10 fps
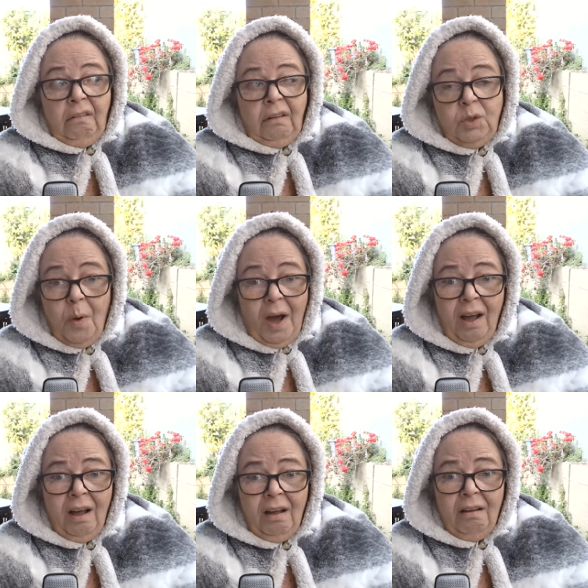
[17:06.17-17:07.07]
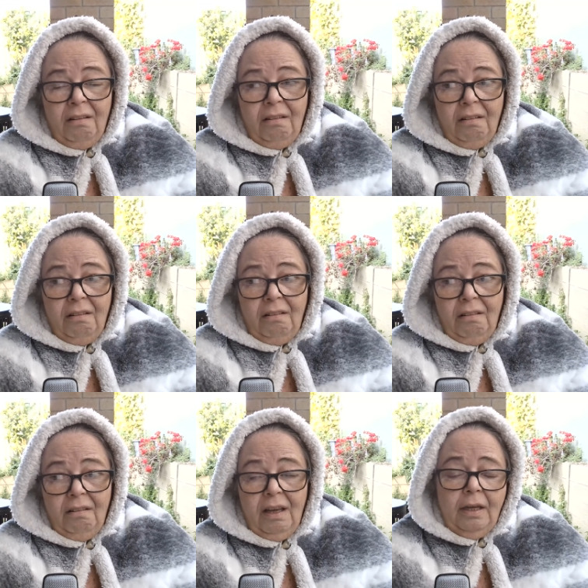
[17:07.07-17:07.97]
You are.
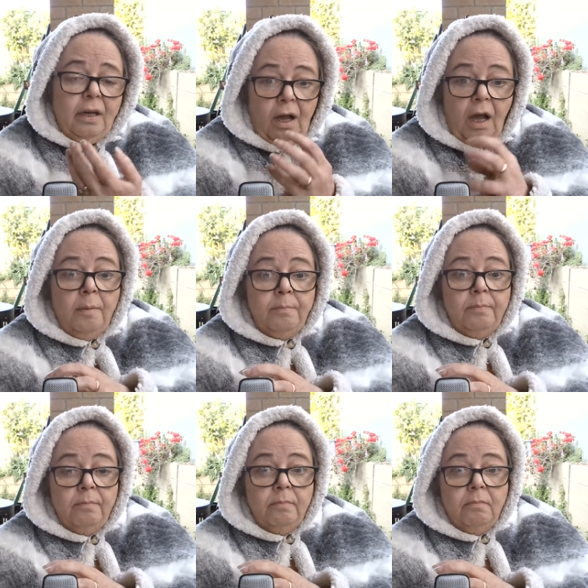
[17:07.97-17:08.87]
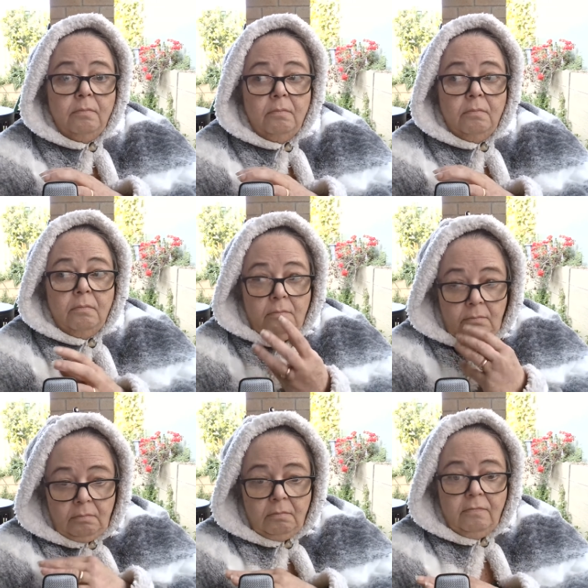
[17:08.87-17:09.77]
And I'm
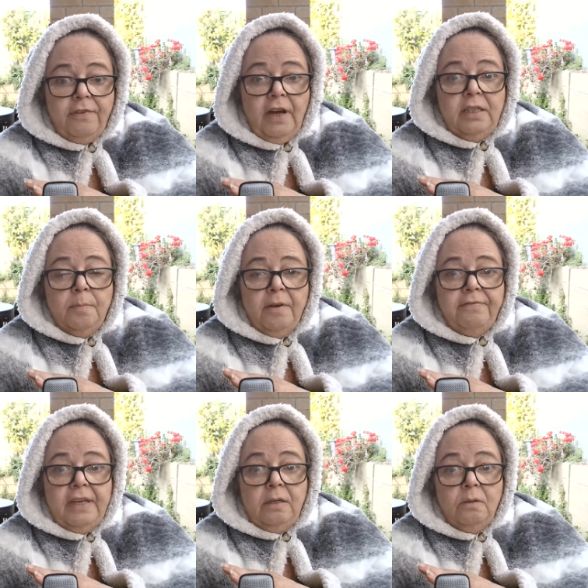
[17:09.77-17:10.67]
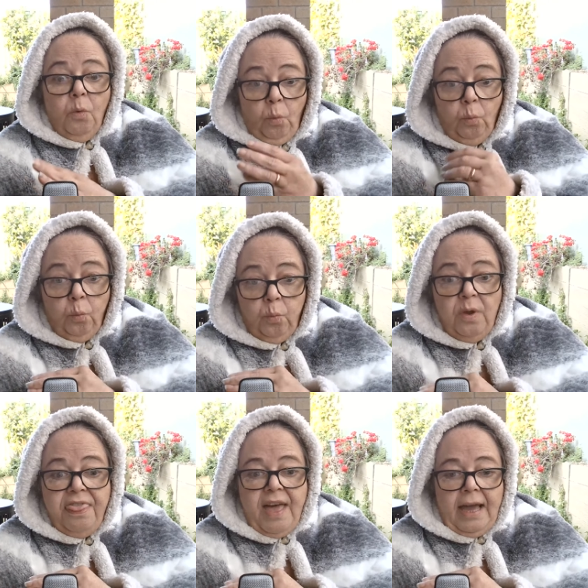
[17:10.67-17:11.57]
finding my feet
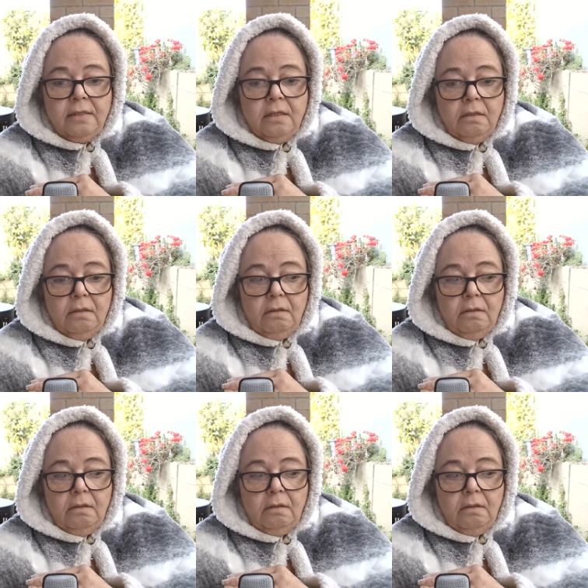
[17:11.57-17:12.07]
with that.